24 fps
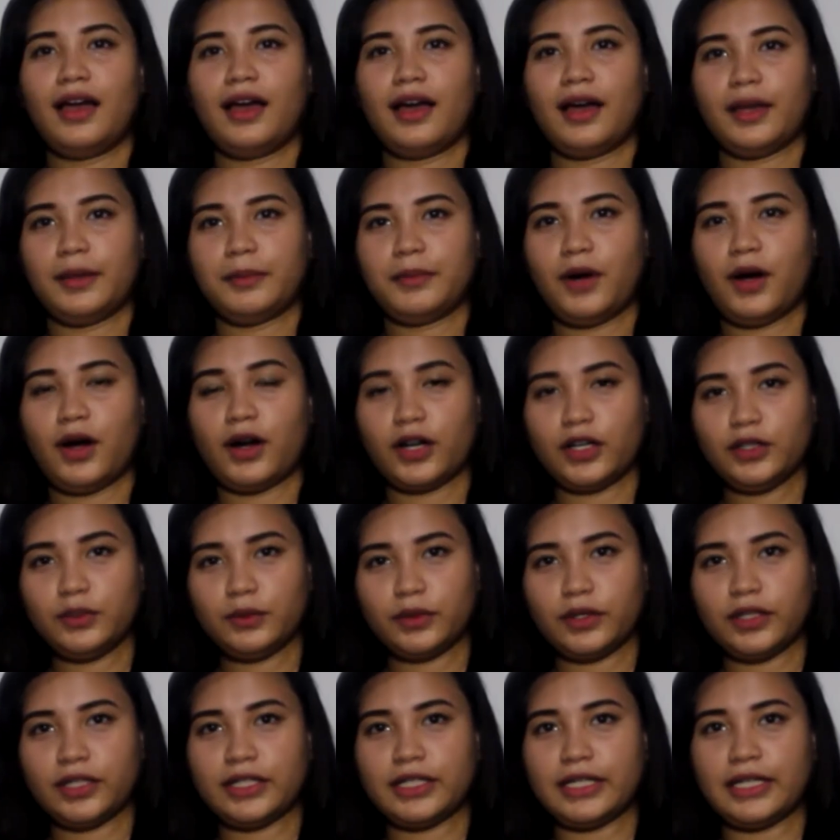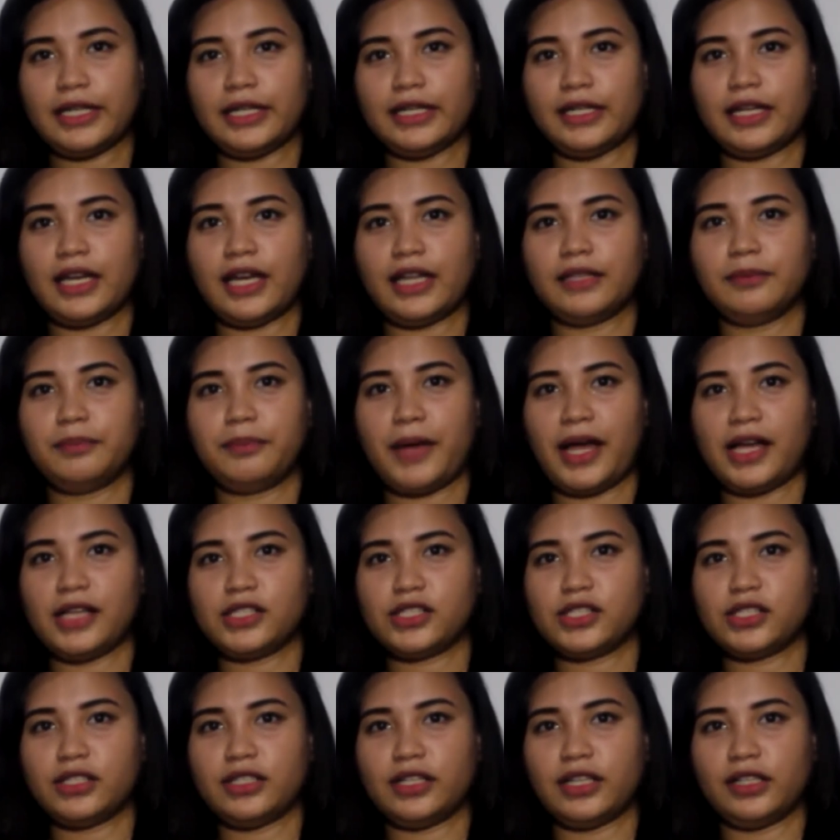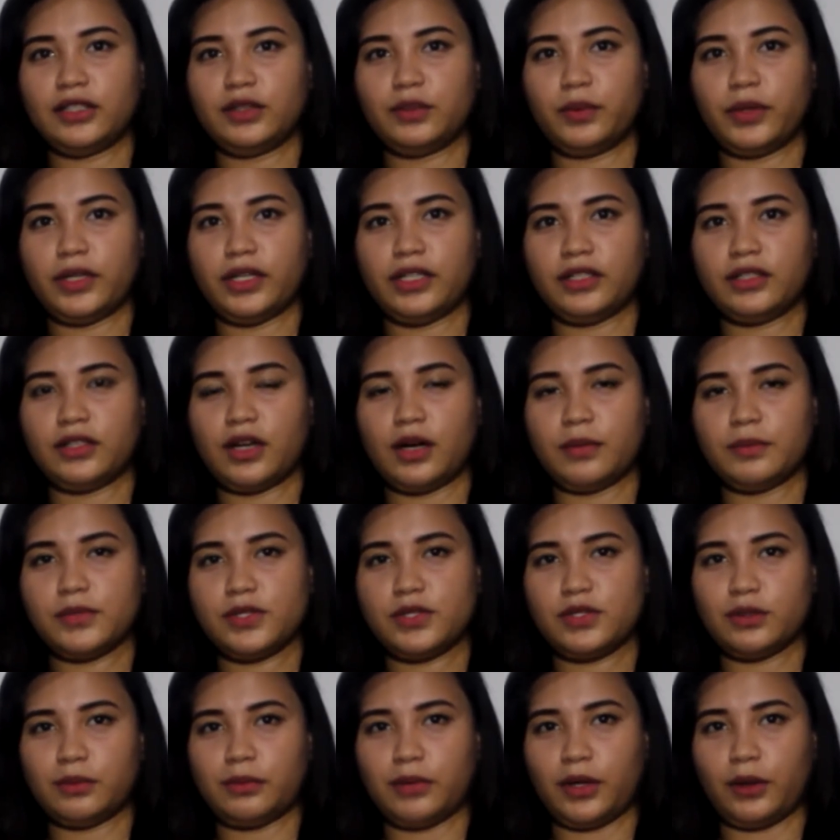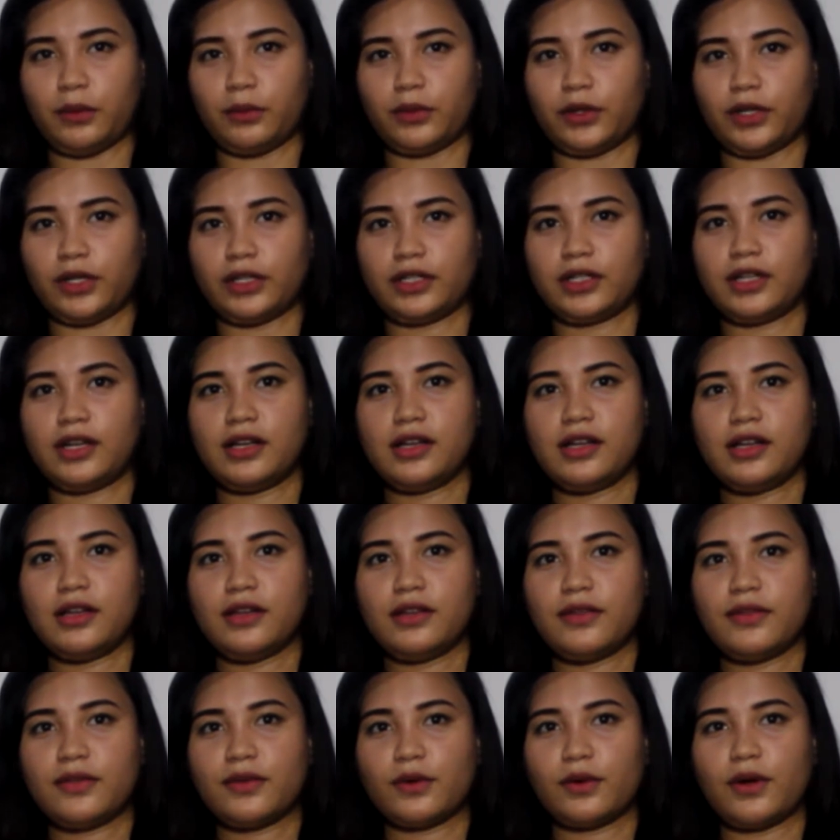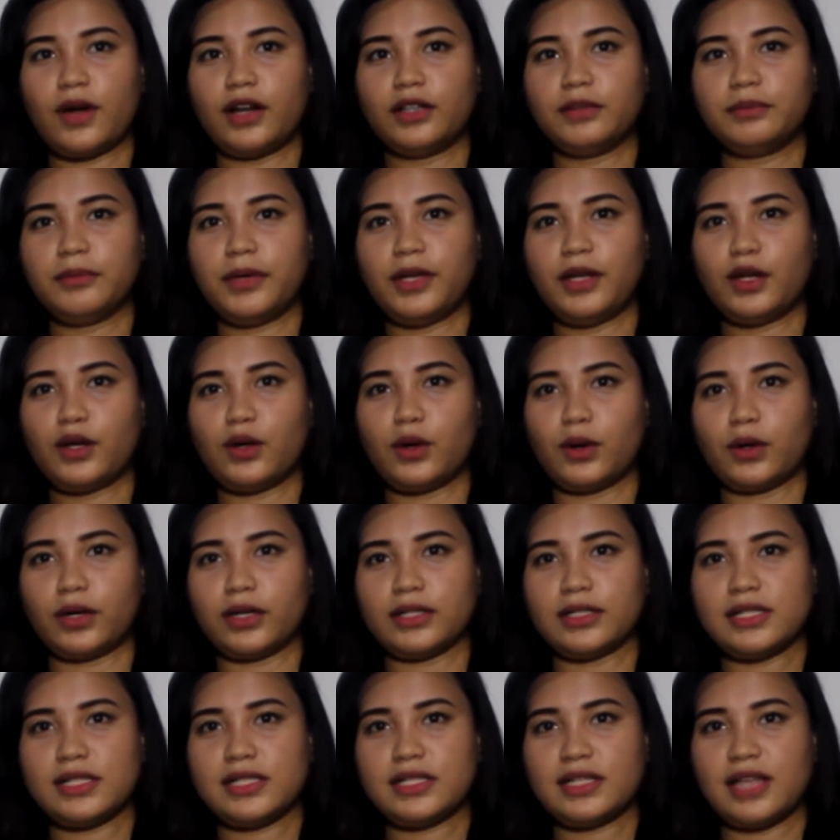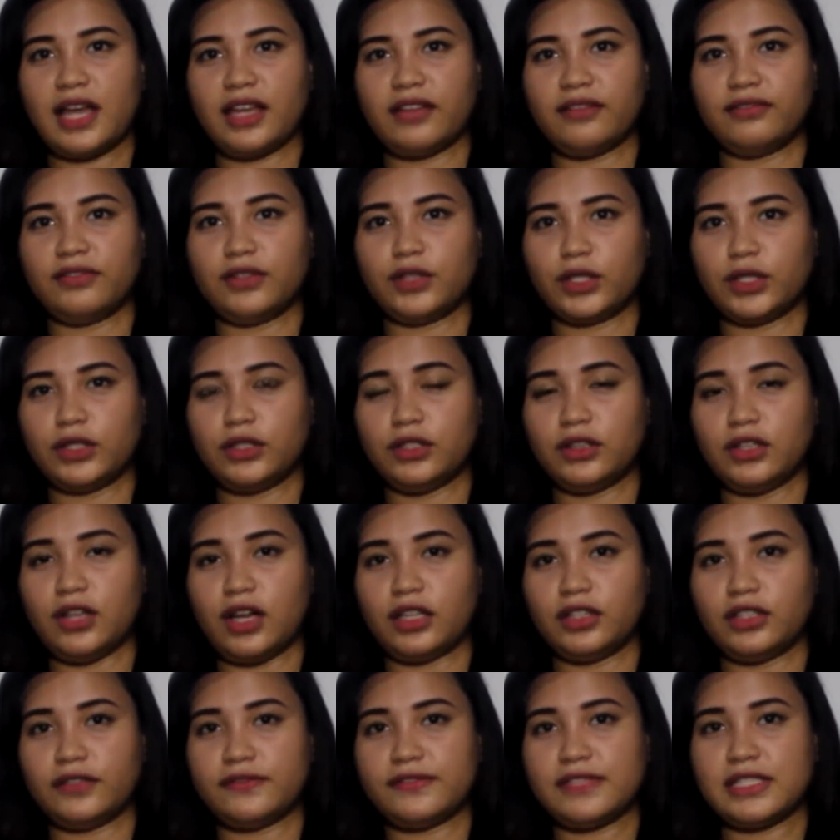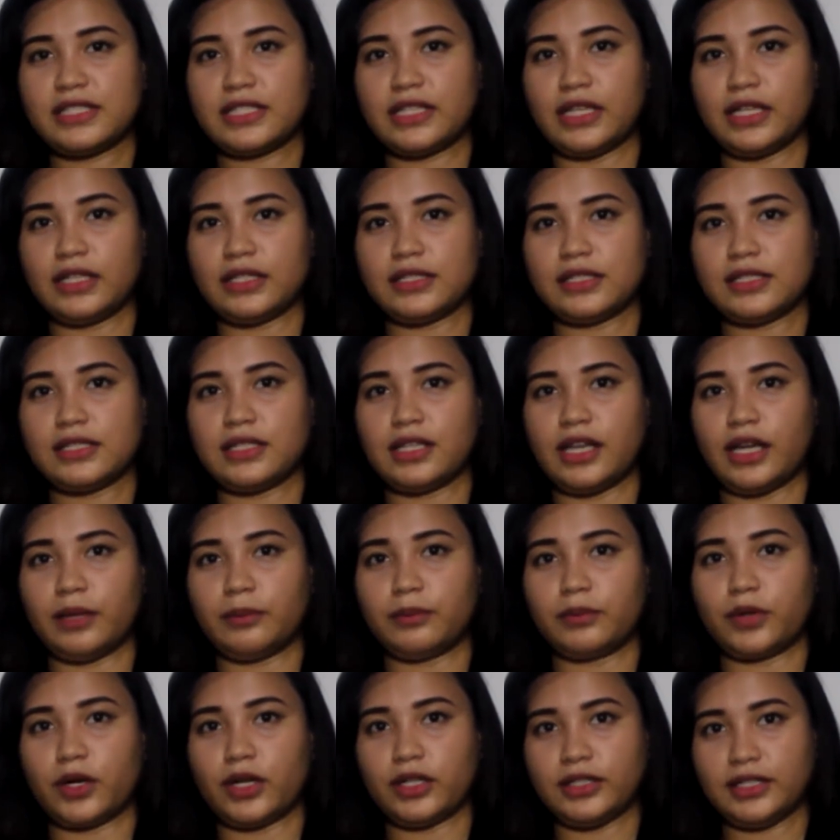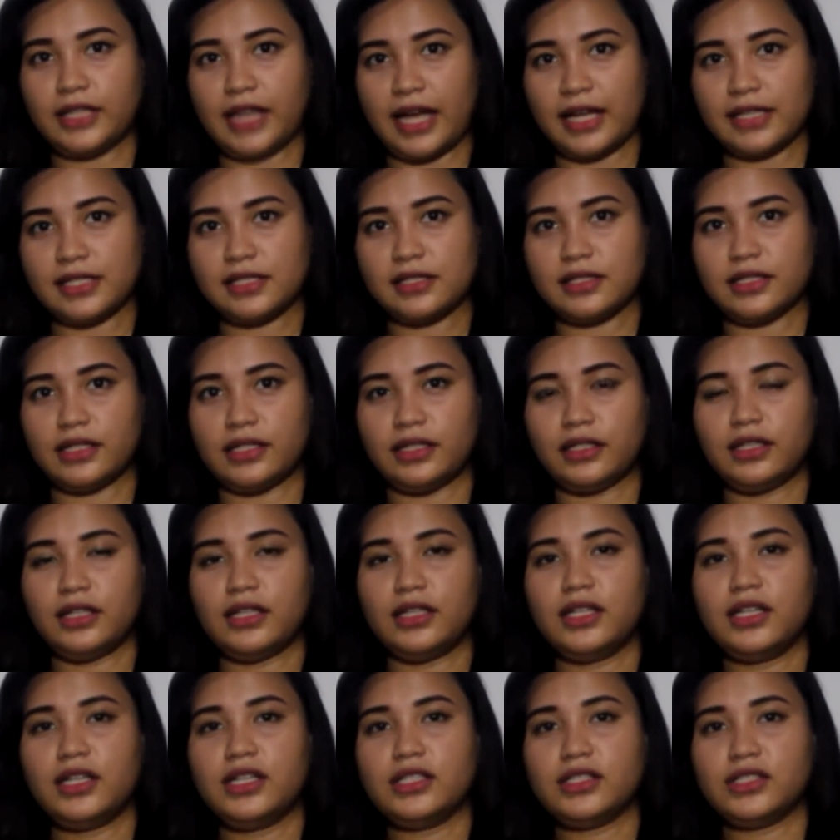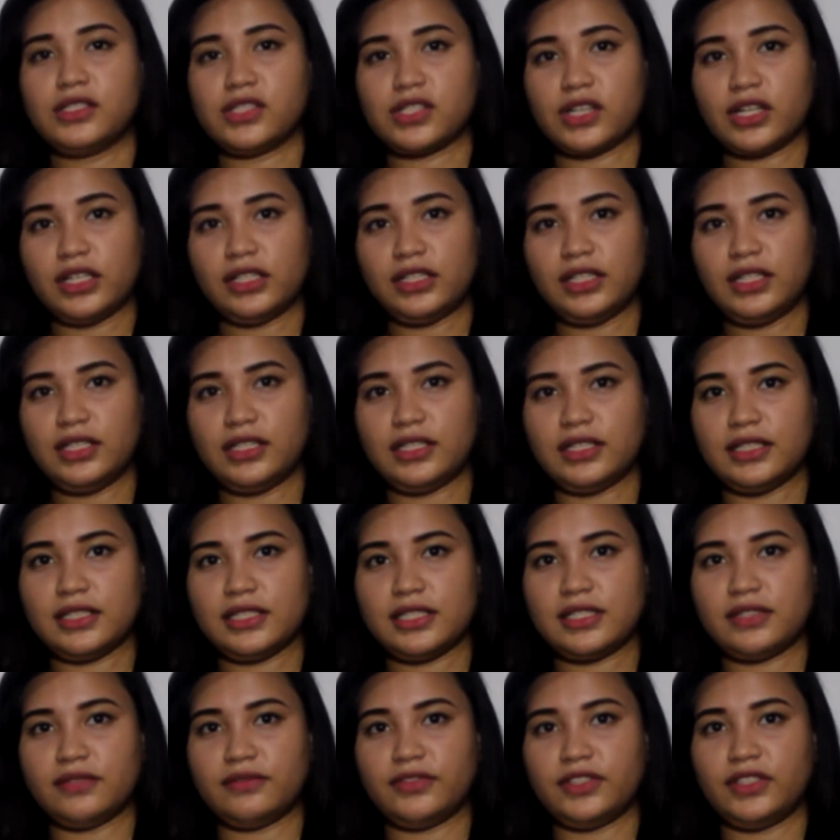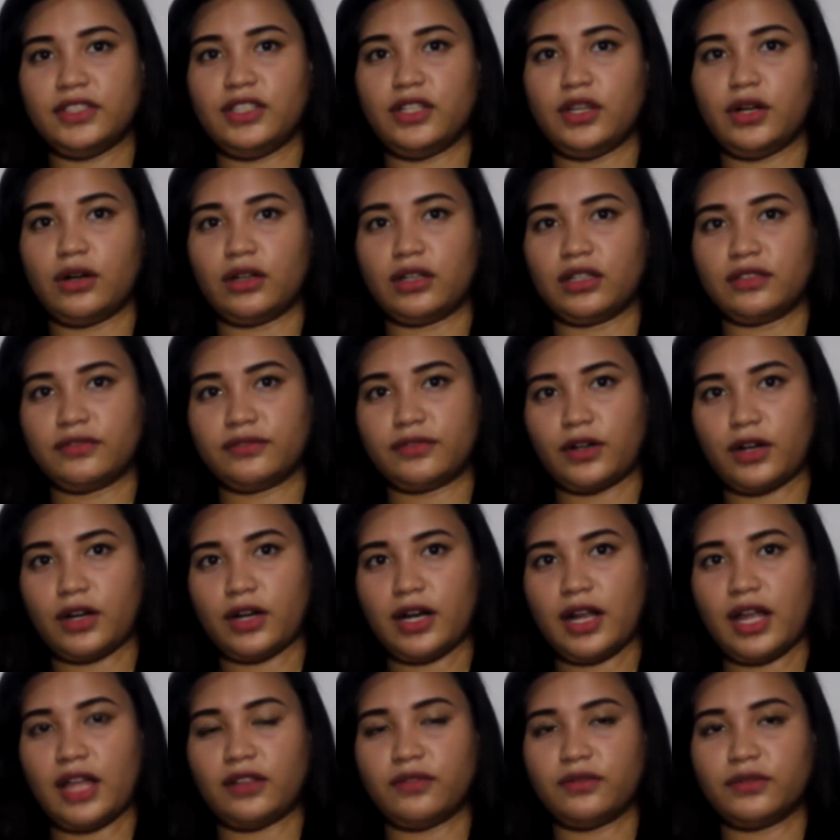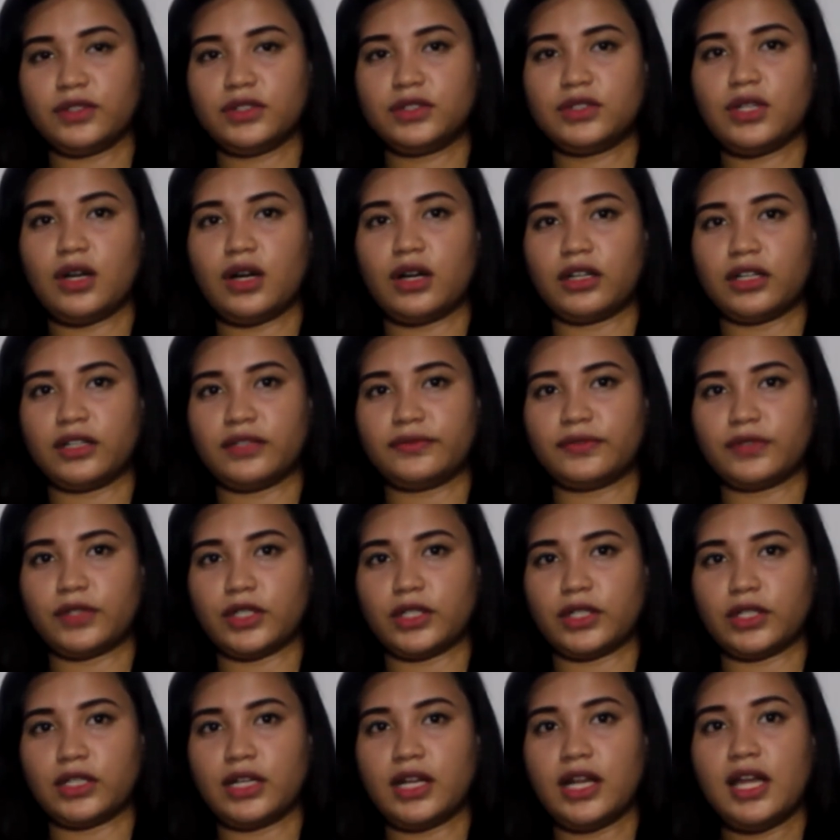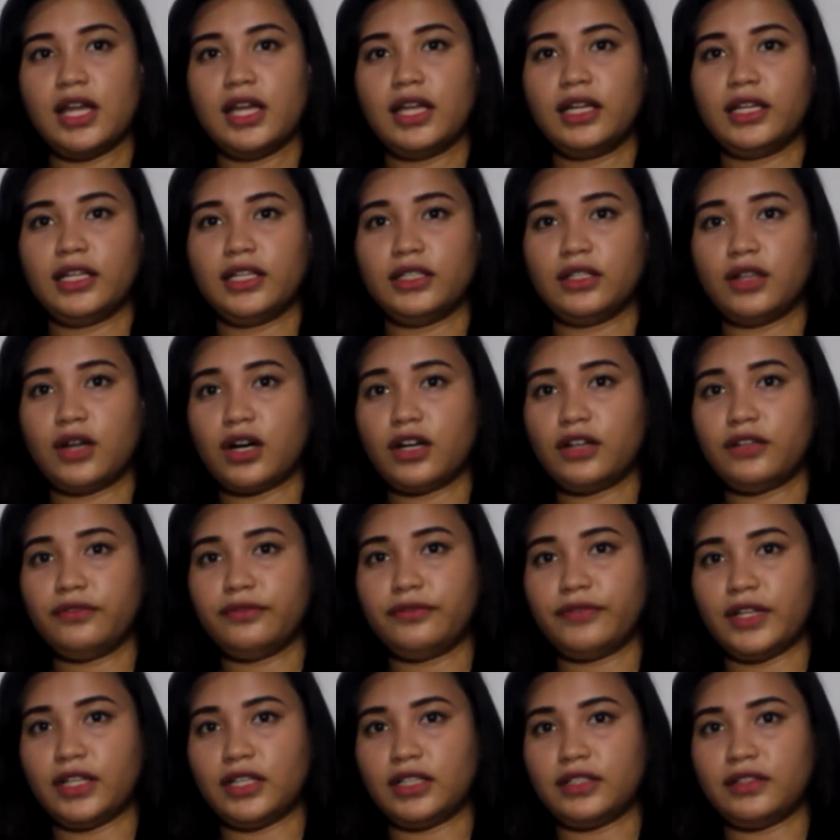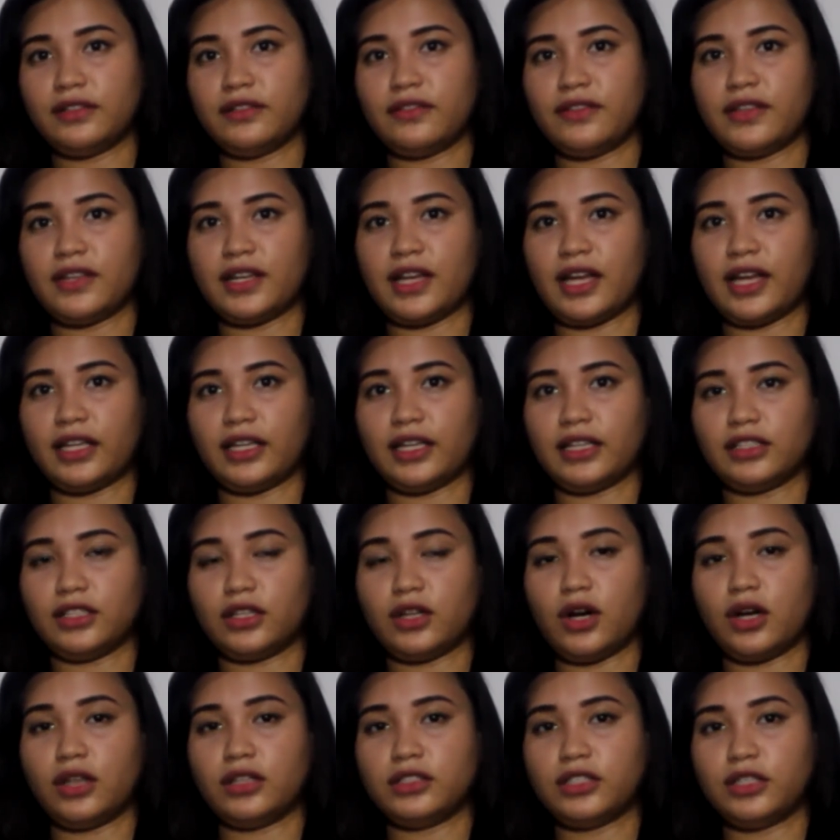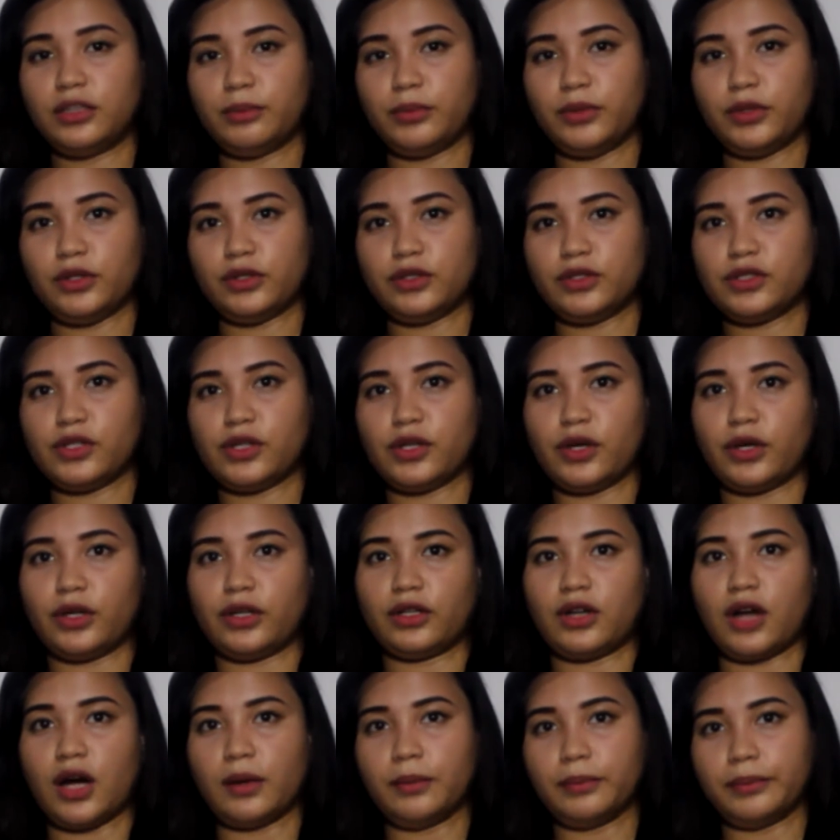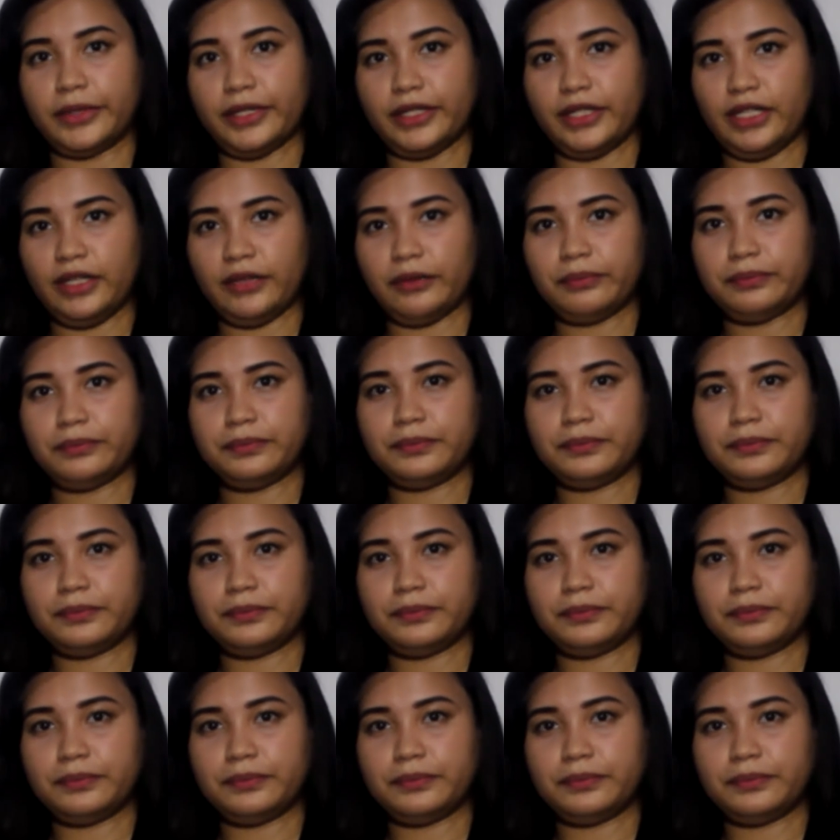I'm hardworking and passionate when it comes to my work. Throughout my course, I've learned a lot of skills like broadcasting, journalist, videographer, and photographer in our field that I can contribute to your company.